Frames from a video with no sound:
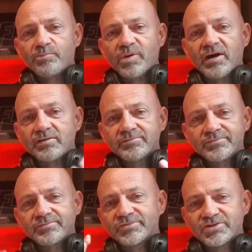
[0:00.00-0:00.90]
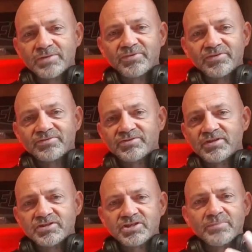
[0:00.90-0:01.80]
but
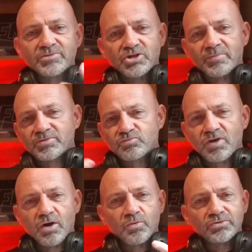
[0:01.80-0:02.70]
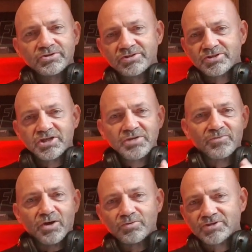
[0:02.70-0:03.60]
sometimes rolls, it
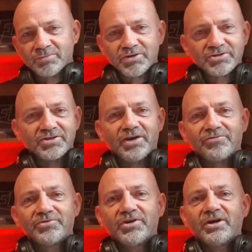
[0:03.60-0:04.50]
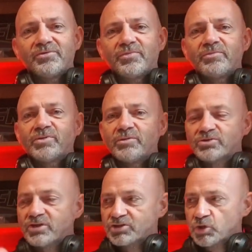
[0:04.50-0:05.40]
steamrolls some of this stuff, you know, when
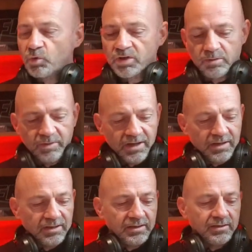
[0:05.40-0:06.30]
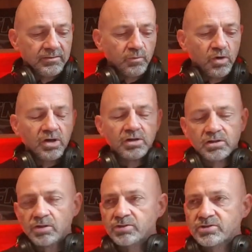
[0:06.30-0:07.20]
people start talking about it. And what a
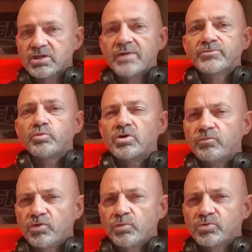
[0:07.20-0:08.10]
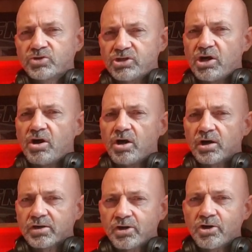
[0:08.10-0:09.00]
concept, what a real
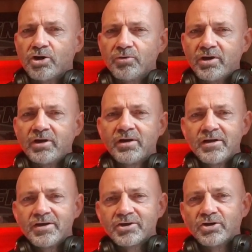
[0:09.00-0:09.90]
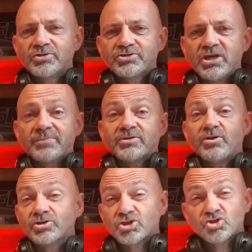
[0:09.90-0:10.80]
dark horror concept.
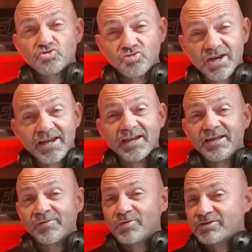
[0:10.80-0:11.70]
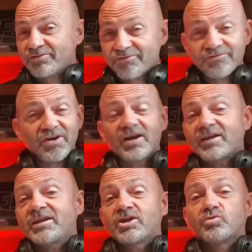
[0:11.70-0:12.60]
Australian, which is
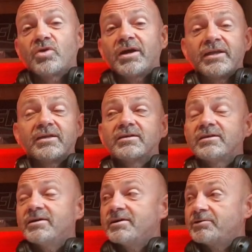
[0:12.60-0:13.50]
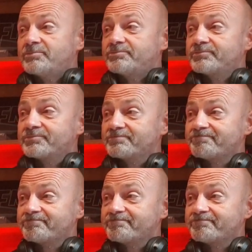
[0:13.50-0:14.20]
fucking great. Some